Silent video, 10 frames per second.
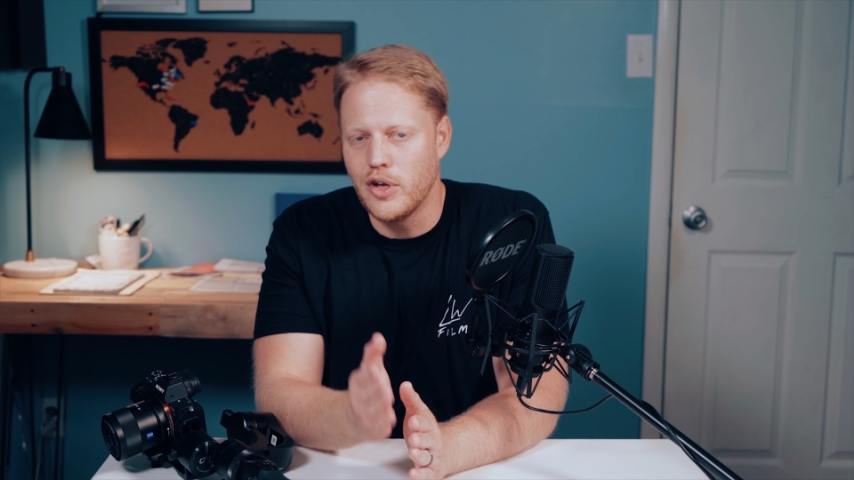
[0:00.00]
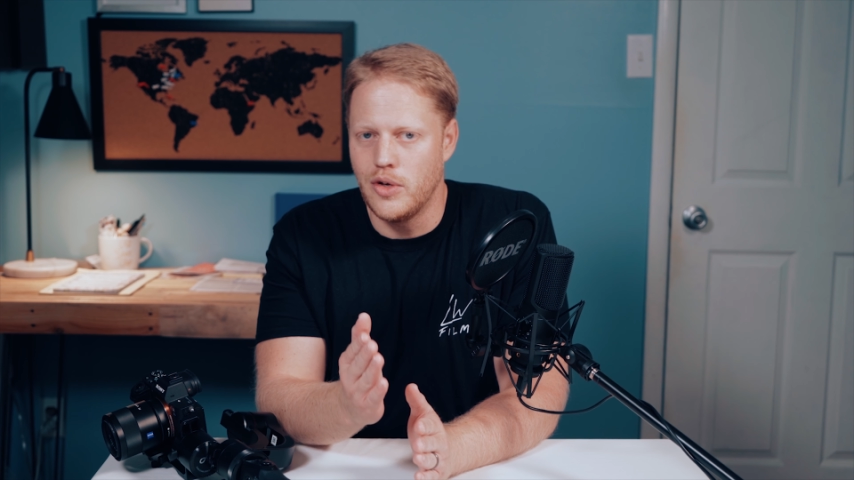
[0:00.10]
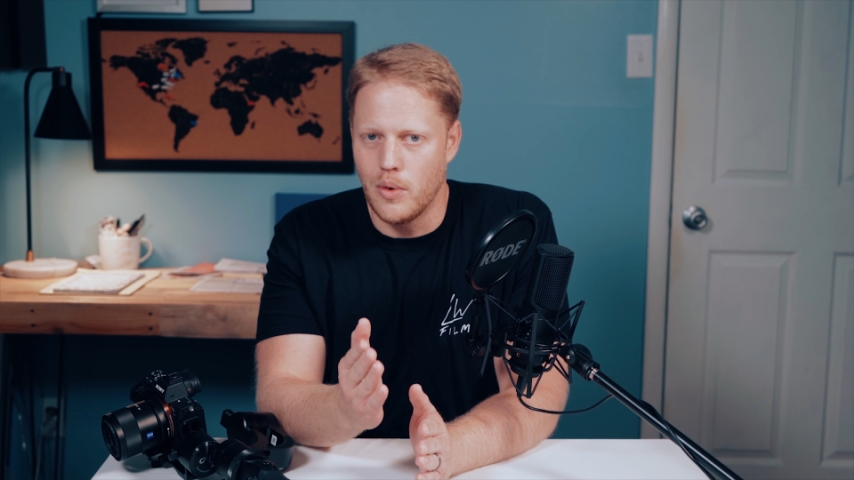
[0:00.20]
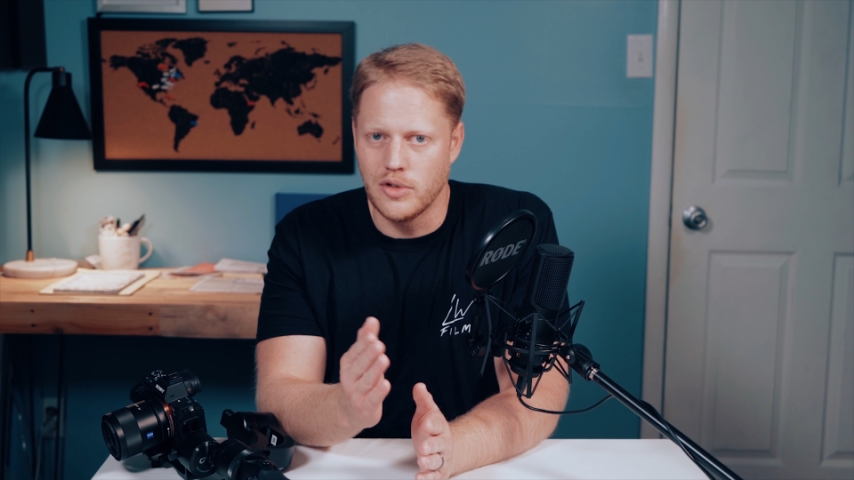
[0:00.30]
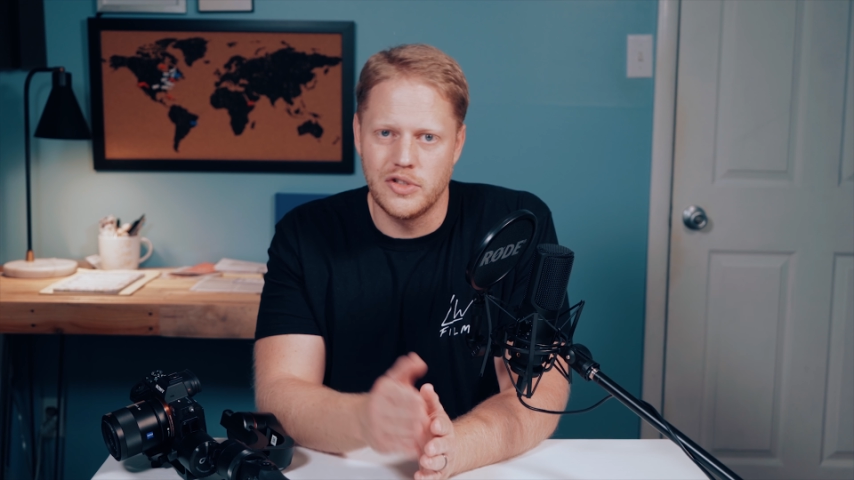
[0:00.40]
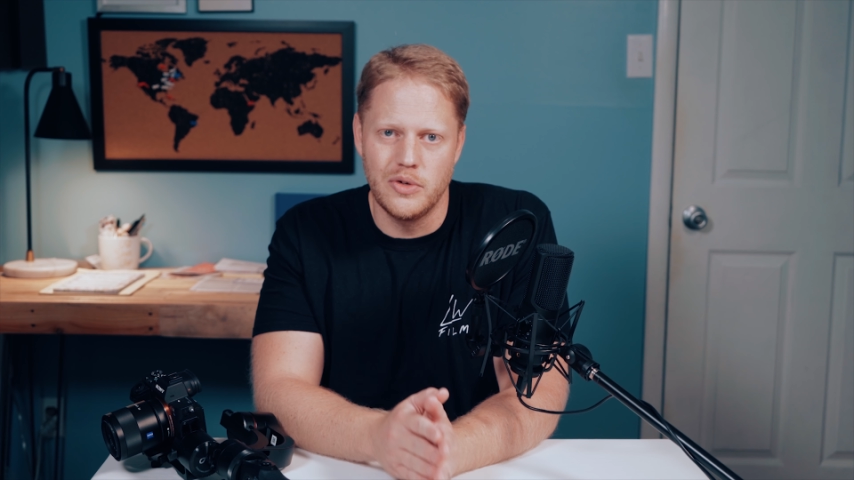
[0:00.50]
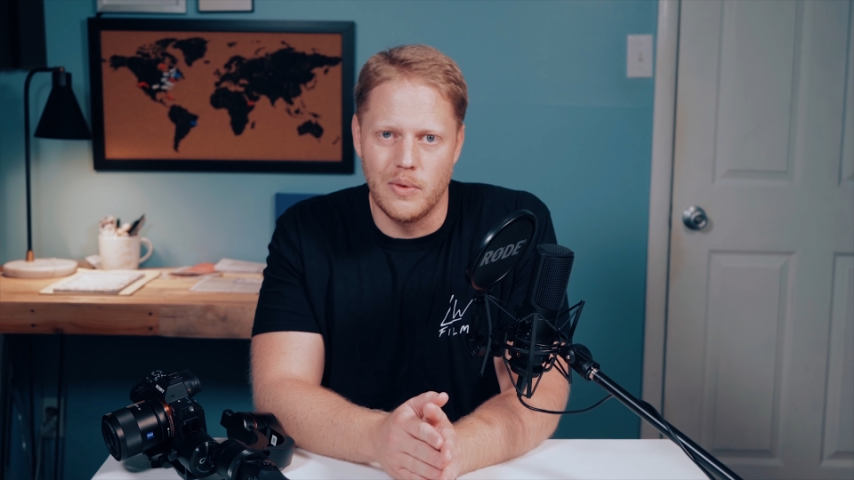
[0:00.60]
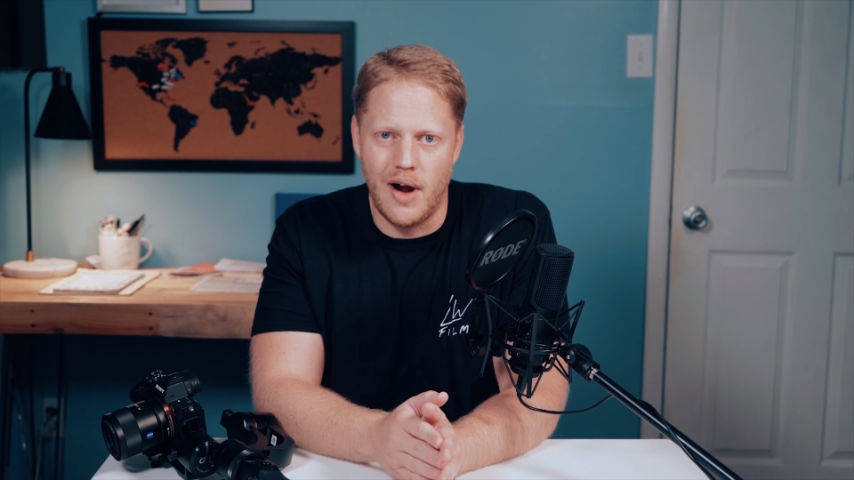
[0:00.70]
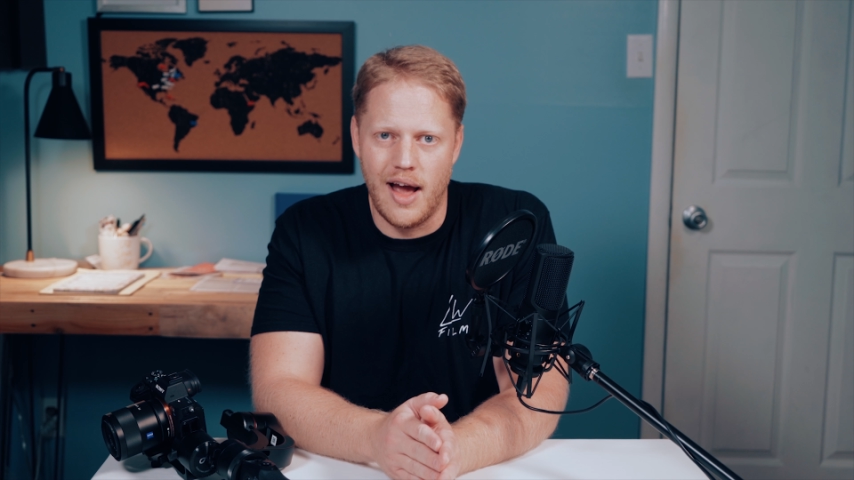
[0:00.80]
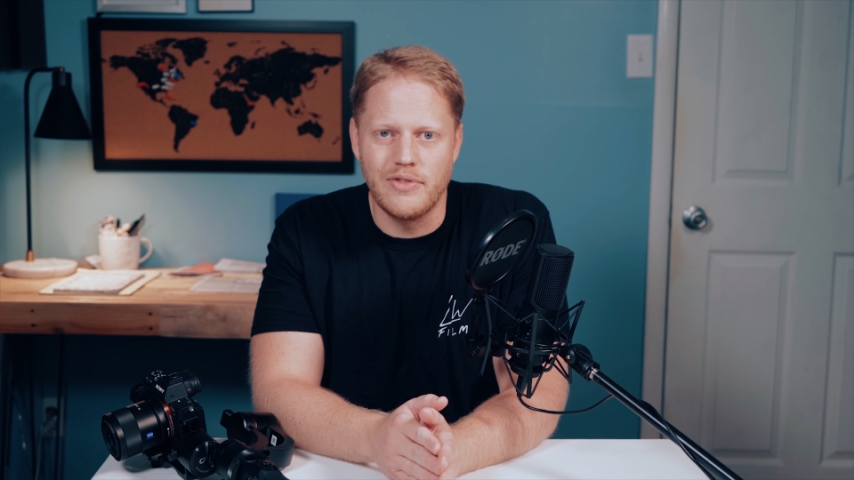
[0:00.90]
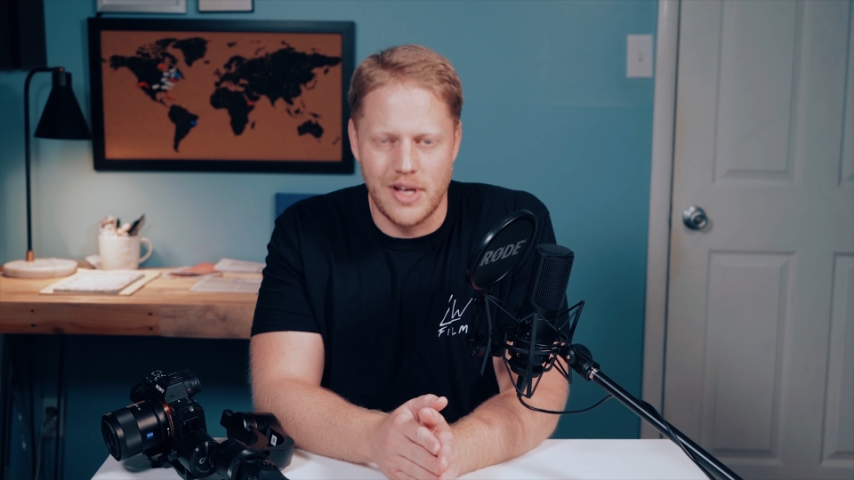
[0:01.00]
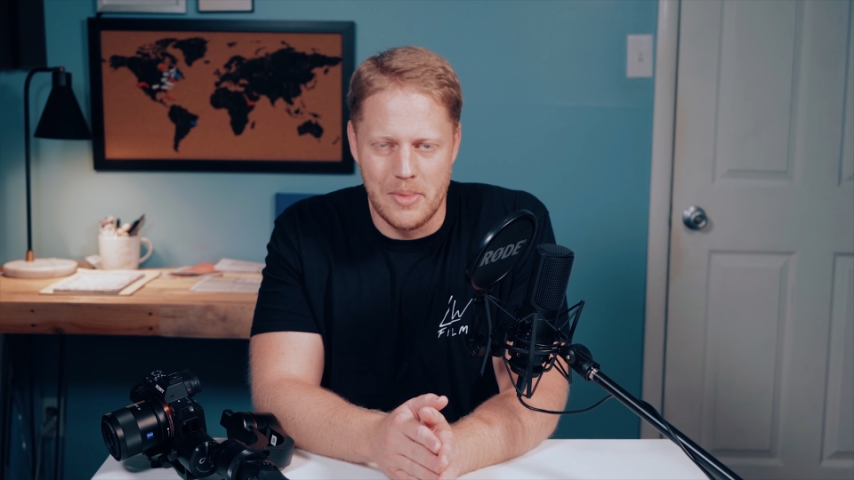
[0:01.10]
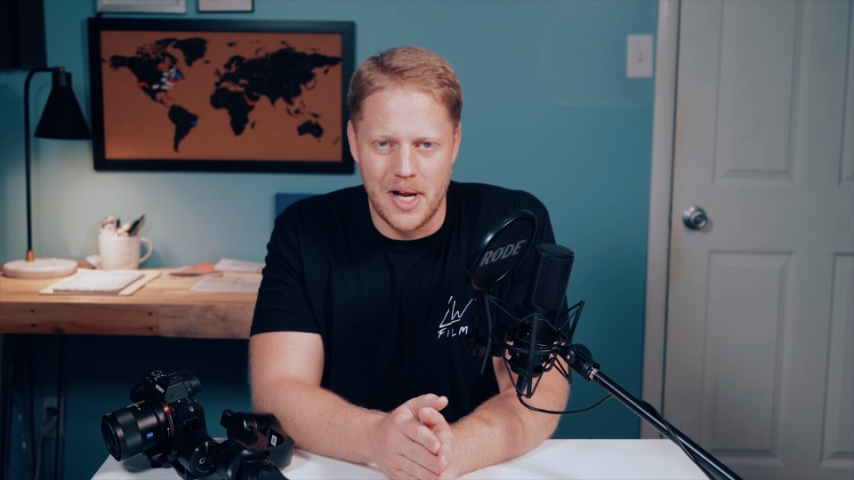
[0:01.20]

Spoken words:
yours to arrive. Coming